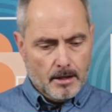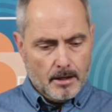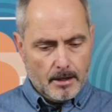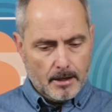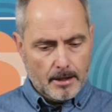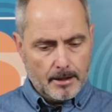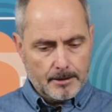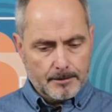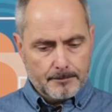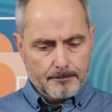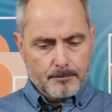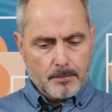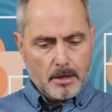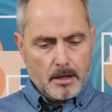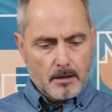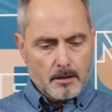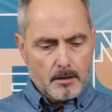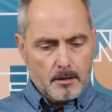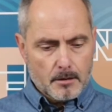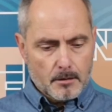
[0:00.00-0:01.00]

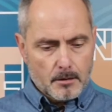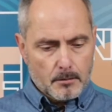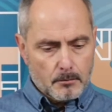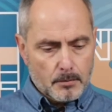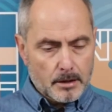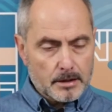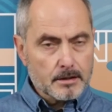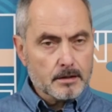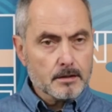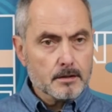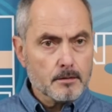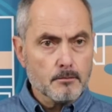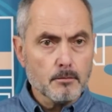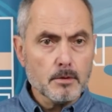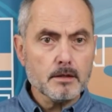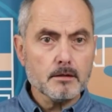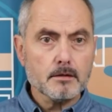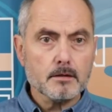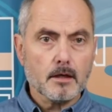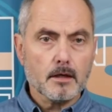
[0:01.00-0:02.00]
But in the
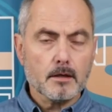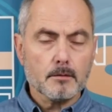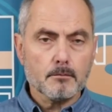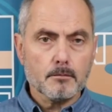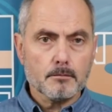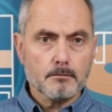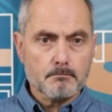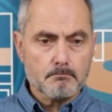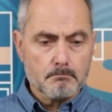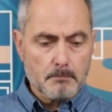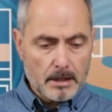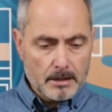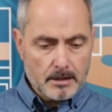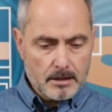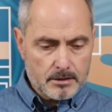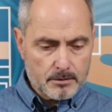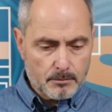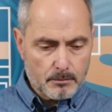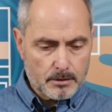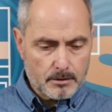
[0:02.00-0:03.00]
meantime,
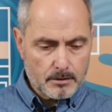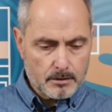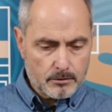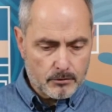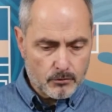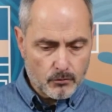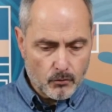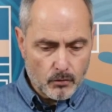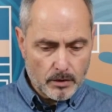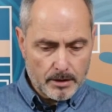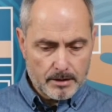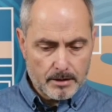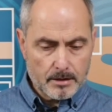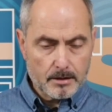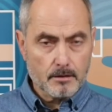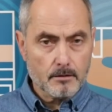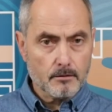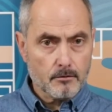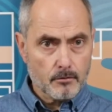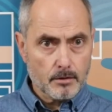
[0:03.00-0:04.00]
management is
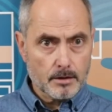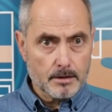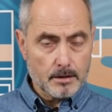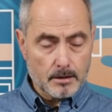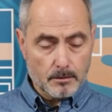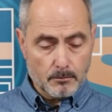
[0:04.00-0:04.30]
really, really